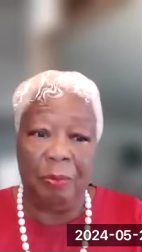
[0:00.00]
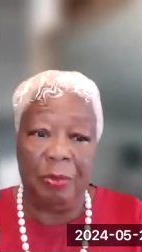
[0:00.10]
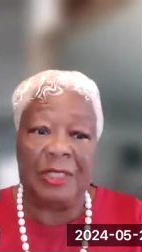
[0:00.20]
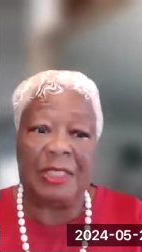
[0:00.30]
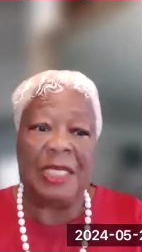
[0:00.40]

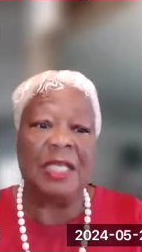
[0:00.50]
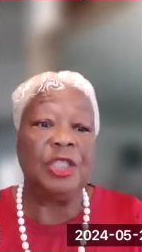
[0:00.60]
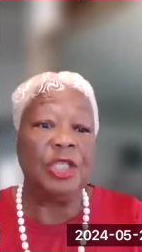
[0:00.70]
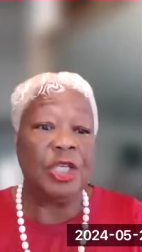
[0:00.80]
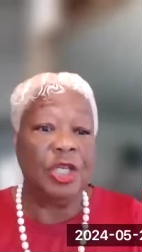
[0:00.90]

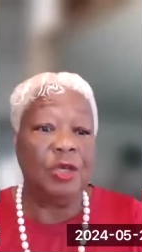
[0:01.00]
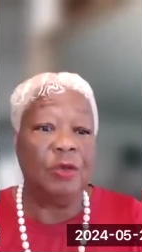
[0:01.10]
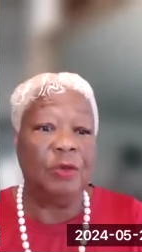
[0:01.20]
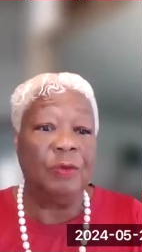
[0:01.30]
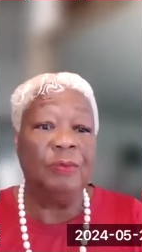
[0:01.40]
present to
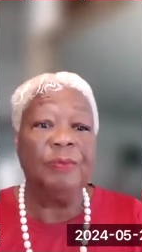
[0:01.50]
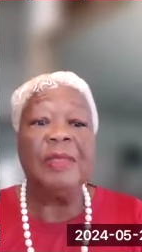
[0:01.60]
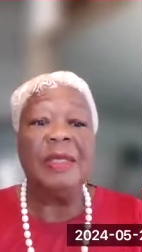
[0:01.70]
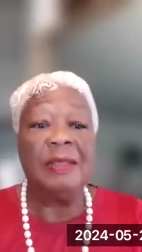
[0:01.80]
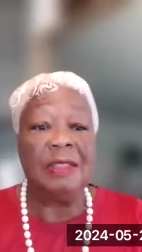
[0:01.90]
you
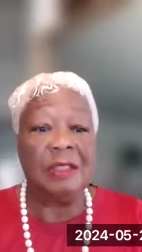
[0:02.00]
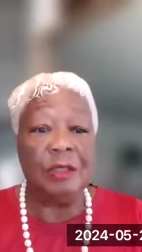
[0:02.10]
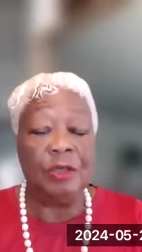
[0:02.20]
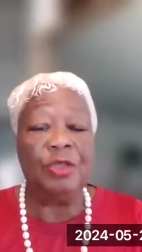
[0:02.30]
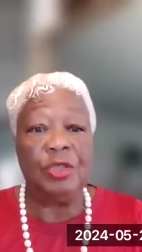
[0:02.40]
the
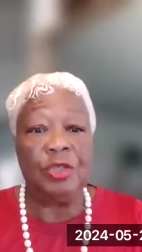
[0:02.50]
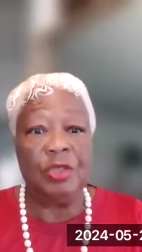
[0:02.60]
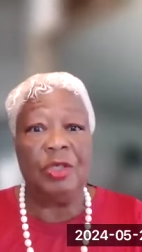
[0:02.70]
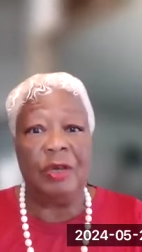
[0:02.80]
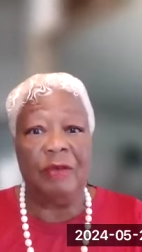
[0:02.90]
solutions
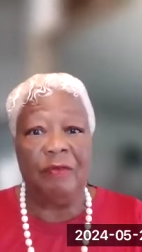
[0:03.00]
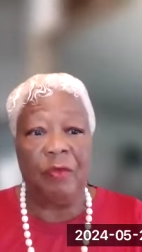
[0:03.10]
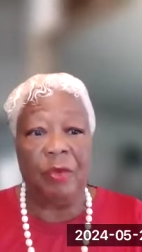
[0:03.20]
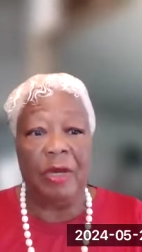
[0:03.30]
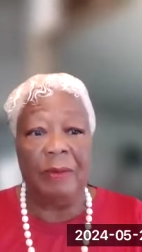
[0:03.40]
you're looking
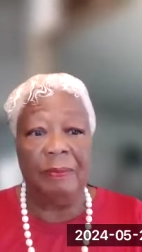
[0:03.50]
for.